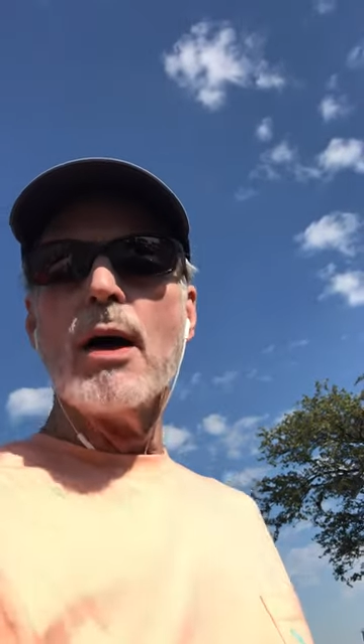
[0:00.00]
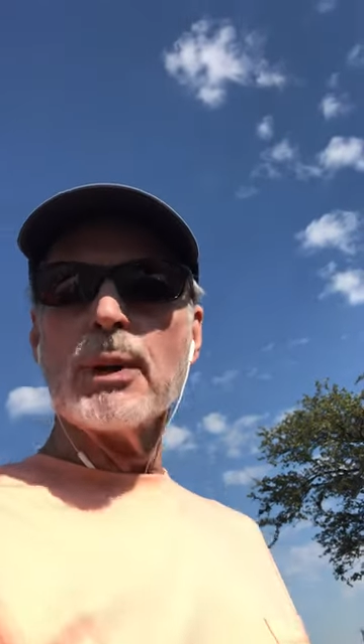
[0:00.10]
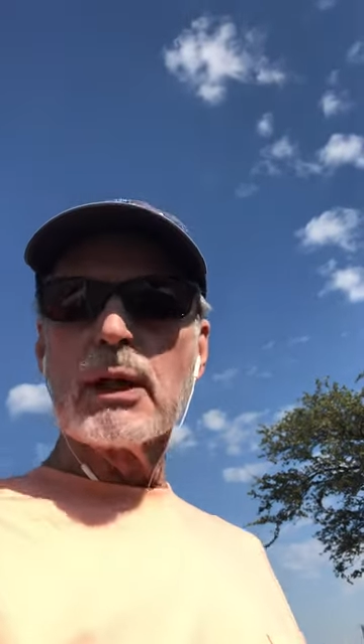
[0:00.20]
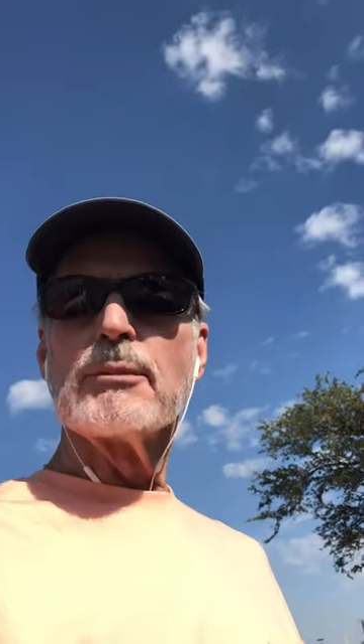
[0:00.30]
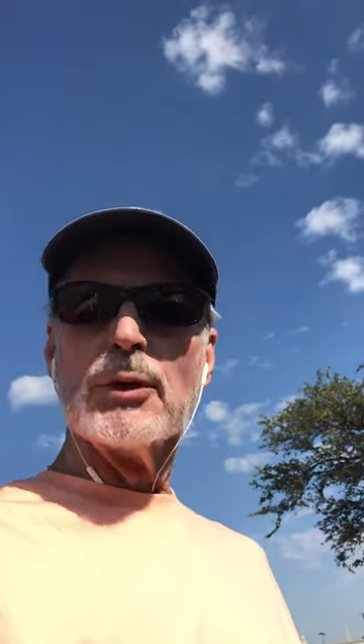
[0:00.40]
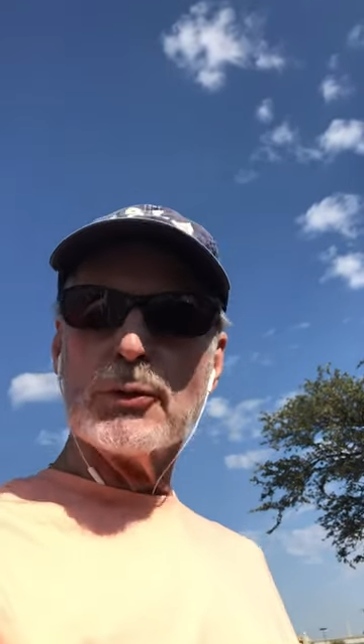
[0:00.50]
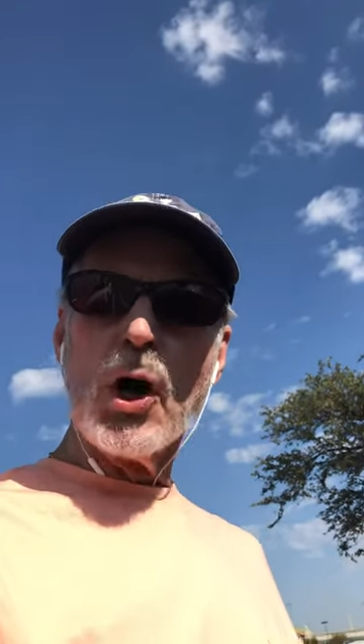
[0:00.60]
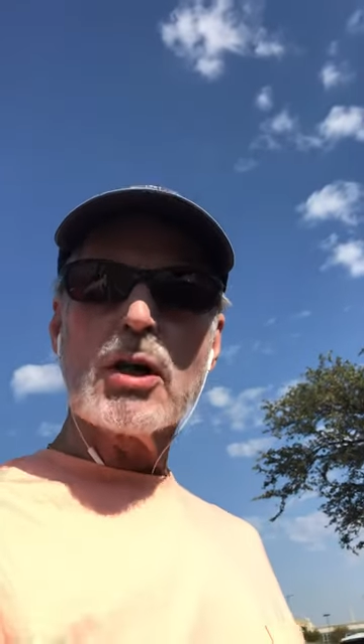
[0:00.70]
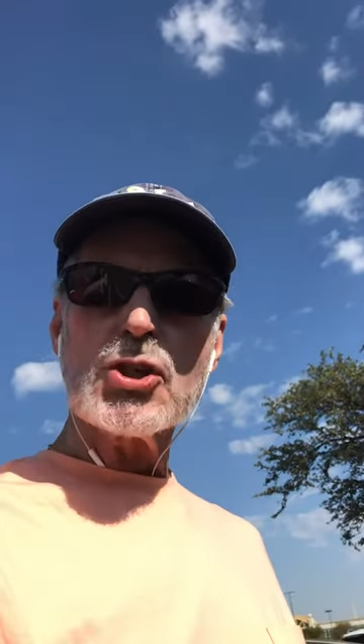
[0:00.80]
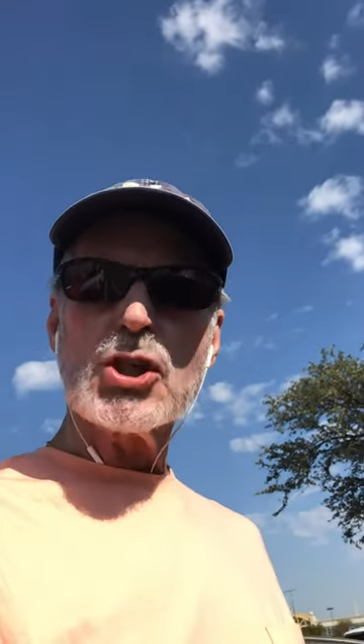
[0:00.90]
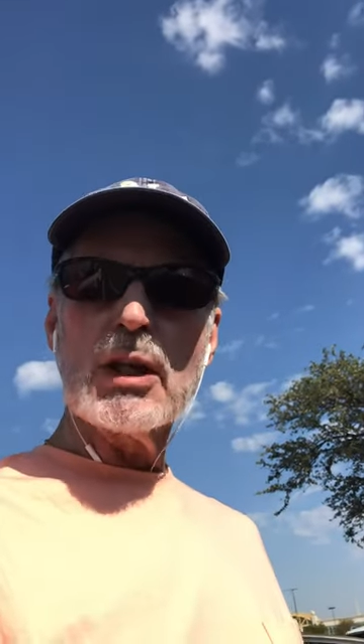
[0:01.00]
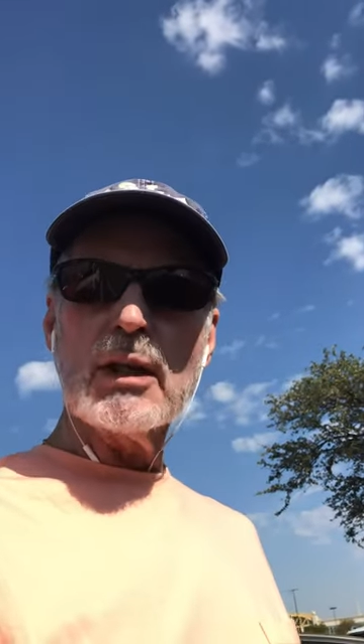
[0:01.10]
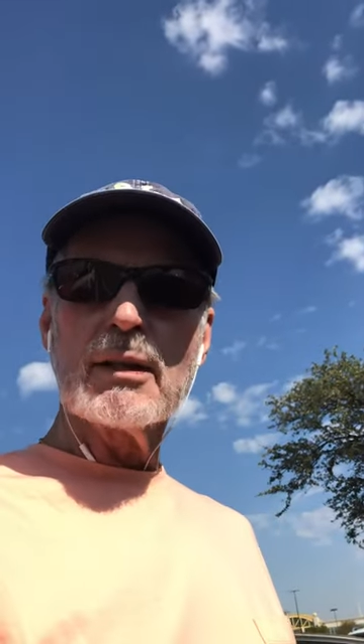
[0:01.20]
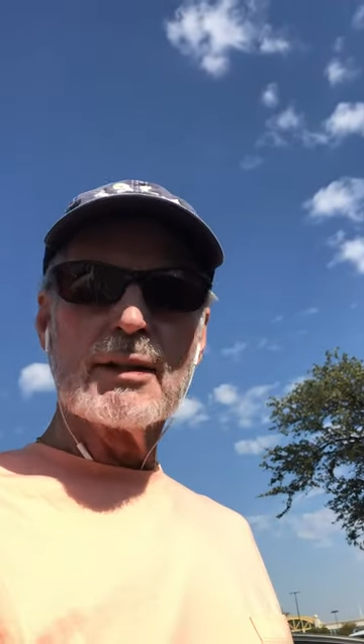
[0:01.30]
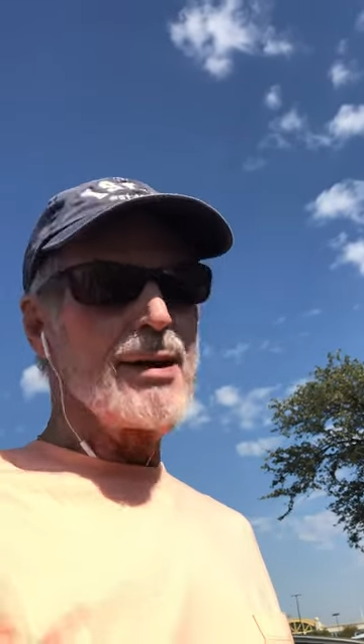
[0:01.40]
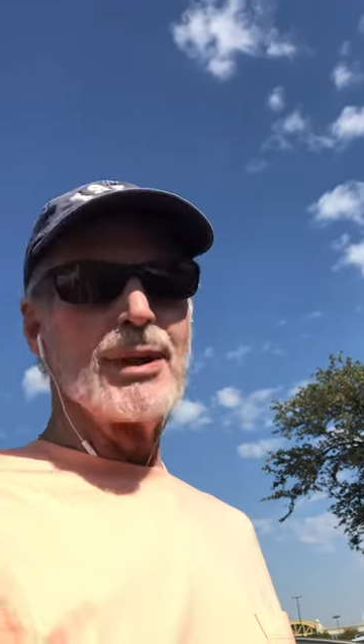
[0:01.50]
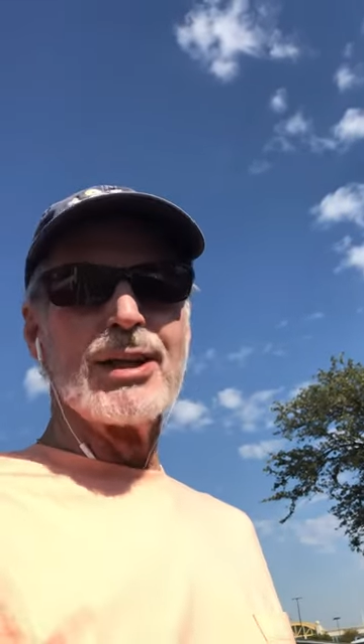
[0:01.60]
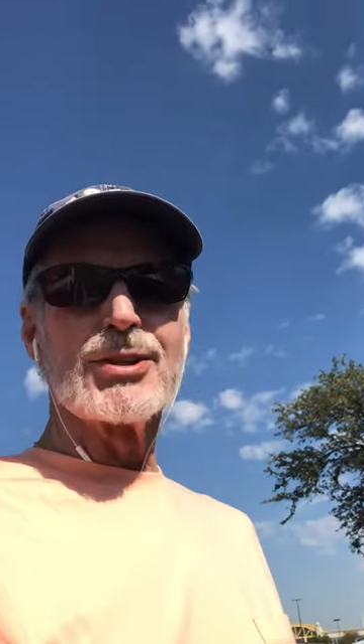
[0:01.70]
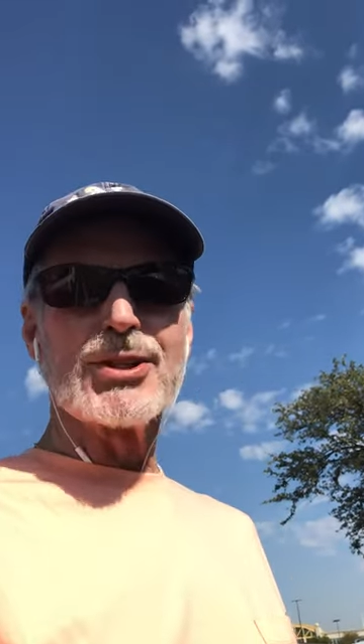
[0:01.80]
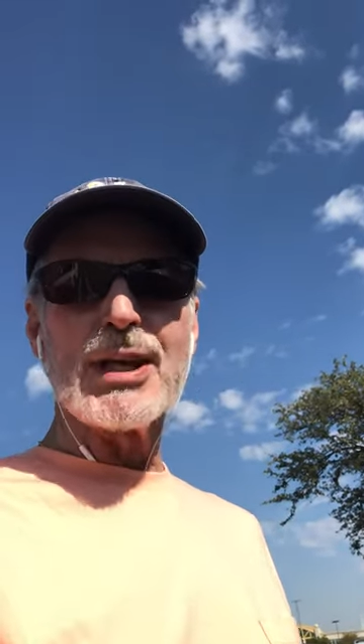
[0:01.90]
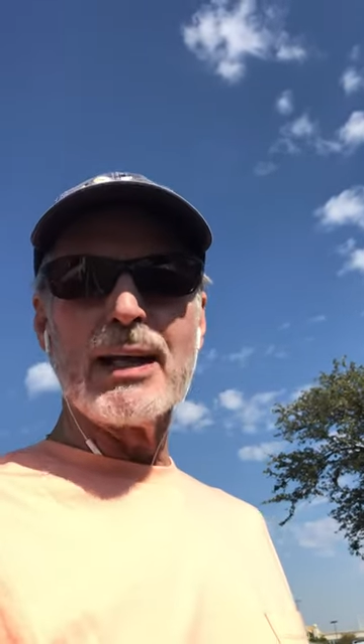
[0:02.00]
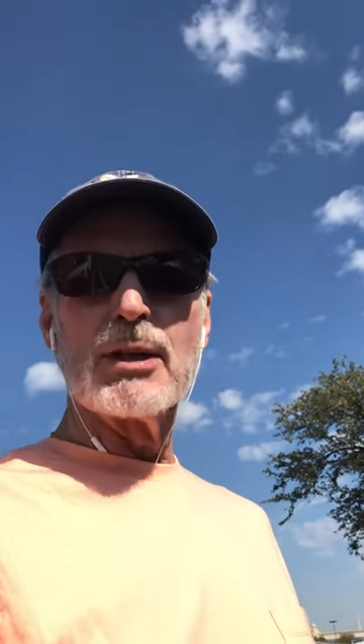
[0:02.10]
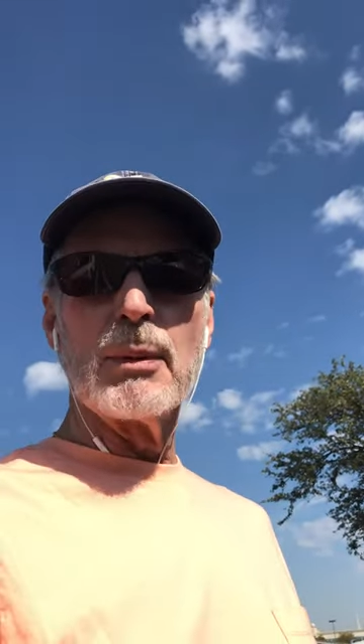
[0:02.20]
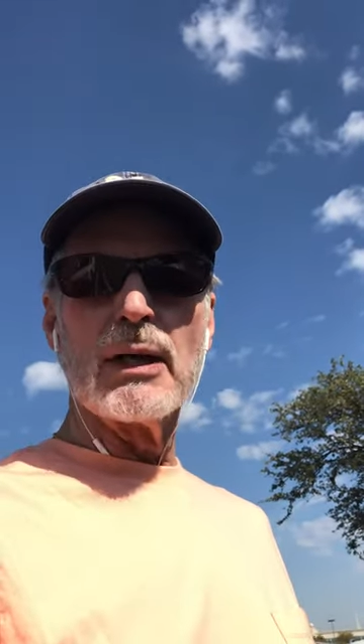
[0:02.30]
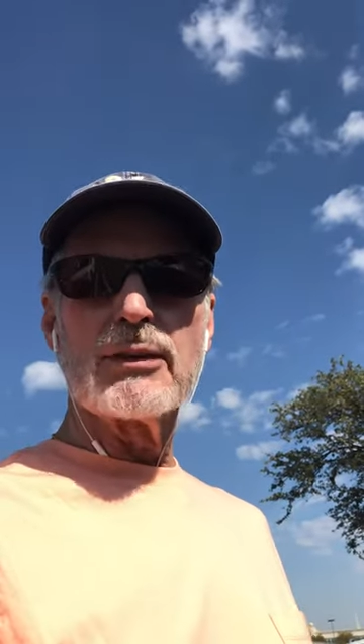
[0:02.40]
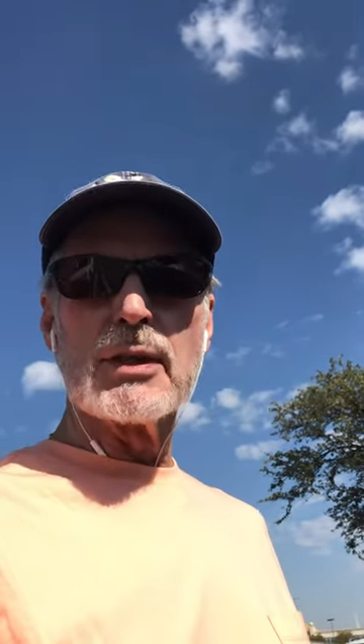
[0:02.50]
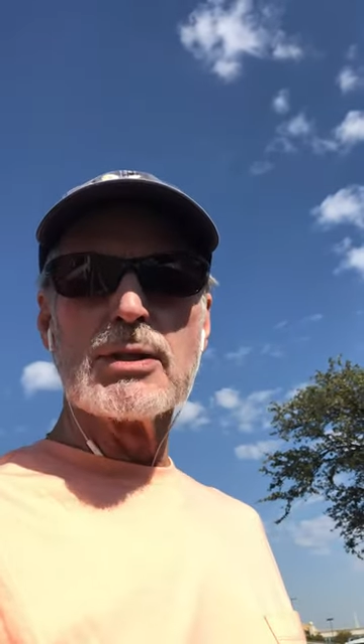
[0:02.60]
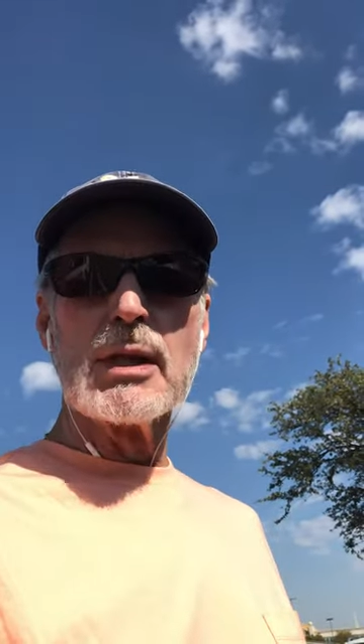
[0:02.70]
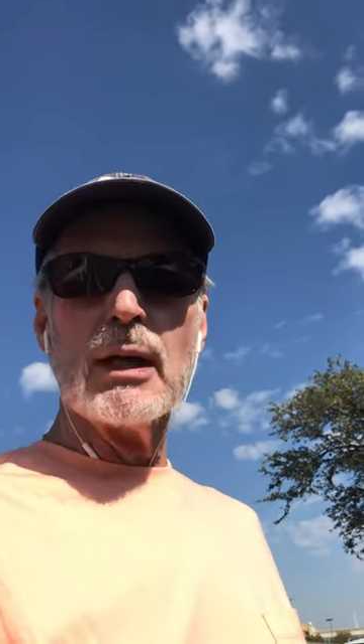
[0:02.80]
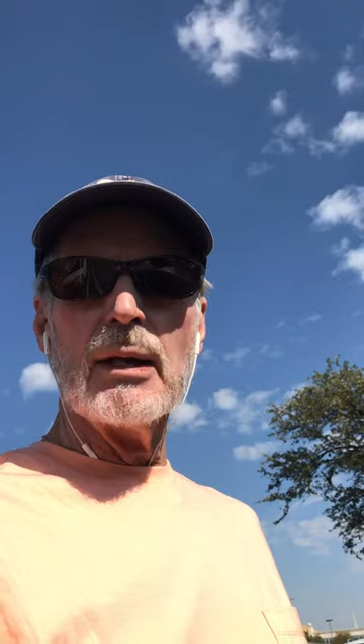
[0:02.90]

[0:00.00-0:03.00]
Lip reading: pick up their dog shit. Yeah, I'm a little excited about this.